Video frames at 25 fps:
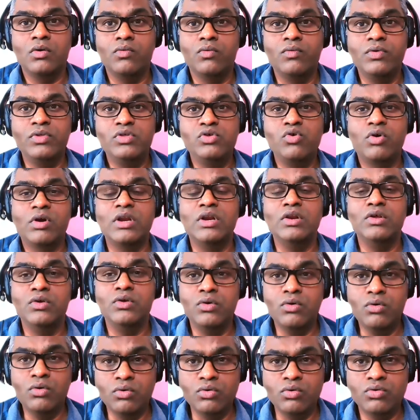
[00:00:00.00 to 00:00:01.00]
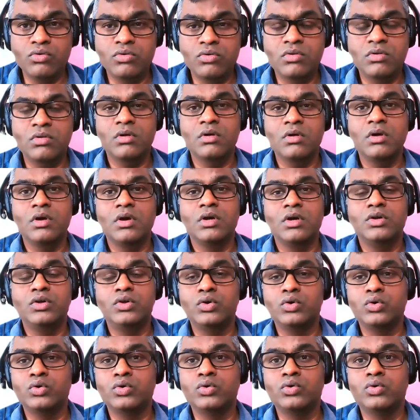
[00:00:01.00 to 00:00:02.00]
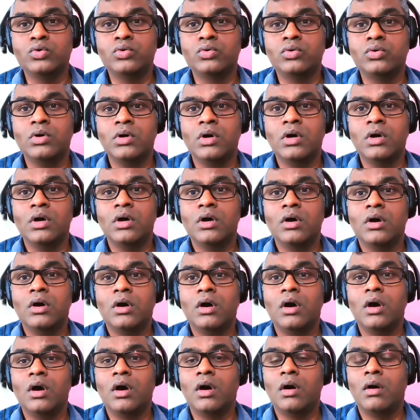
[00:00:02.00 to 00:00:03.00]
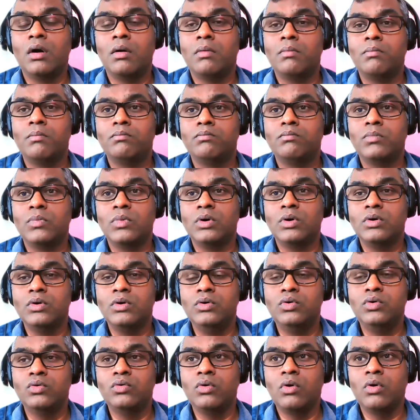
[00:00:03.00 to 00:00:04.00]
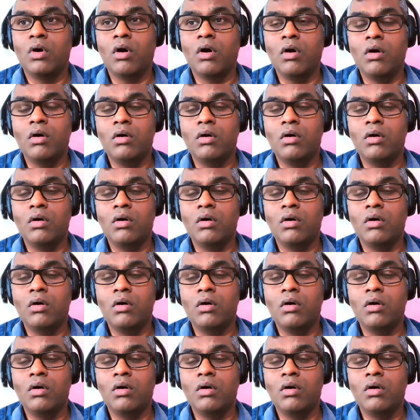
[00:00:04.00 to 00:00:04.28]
which you can use to uh, do